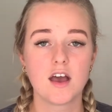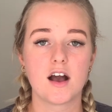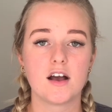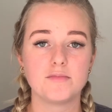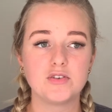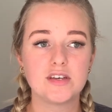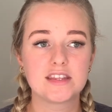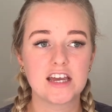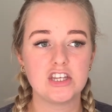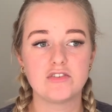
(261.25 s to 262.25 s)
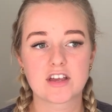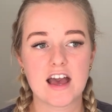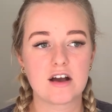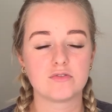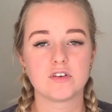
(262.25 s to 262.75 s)
You need that in your
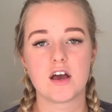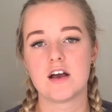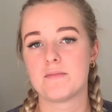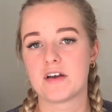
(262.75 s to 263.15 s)
account, I